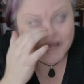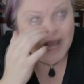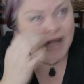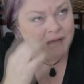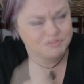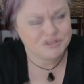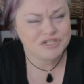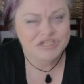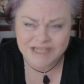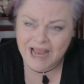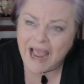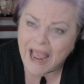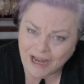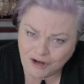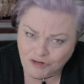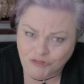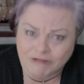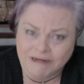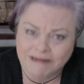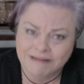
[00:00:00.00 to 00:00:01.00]
I'm just
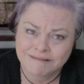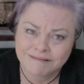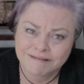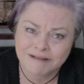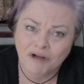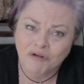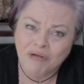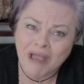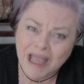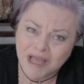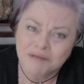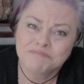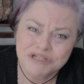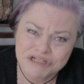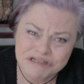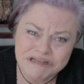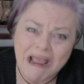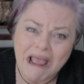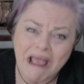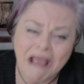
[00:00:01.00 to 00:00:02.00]
angry. Okay,
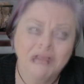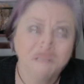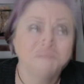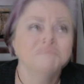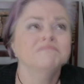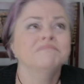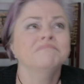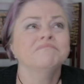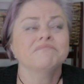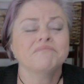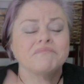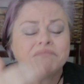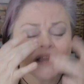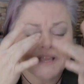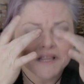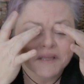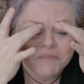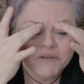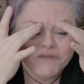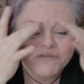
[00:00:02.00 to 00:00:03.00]

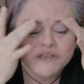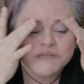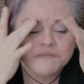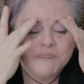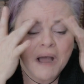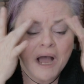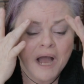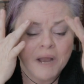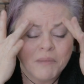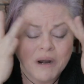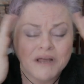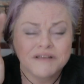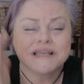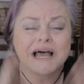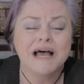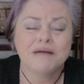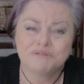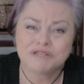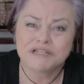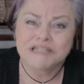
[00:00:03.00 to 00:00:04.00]
let me fix my eyebrows.
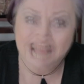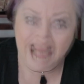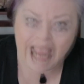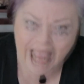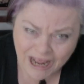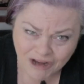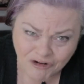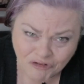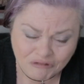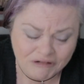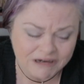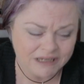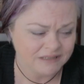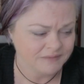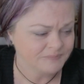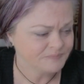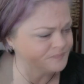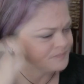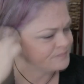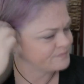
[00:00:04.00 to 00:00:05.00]
I'm just angry.
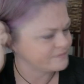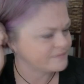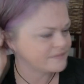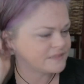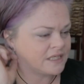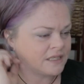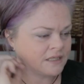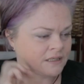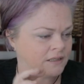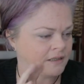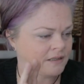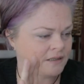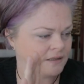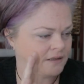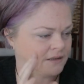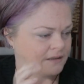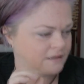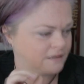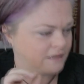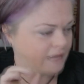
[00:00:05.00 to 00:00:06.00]

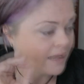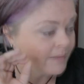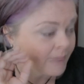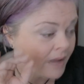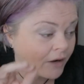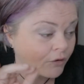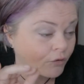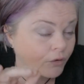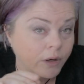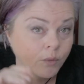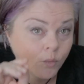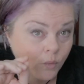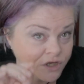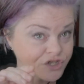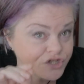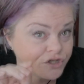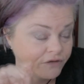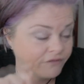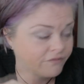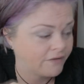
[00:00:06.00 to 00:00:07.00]
I'm angry
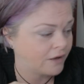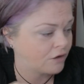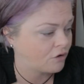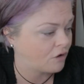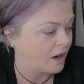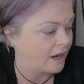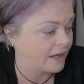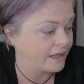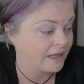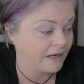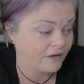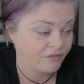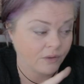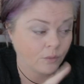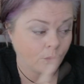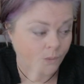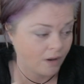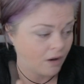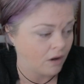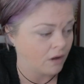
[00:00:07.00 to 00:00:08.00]
watching you fake cry. I
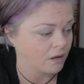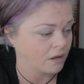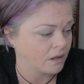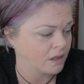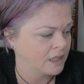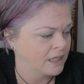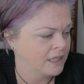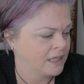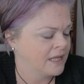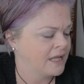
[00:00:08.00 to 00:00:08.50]
think we all are.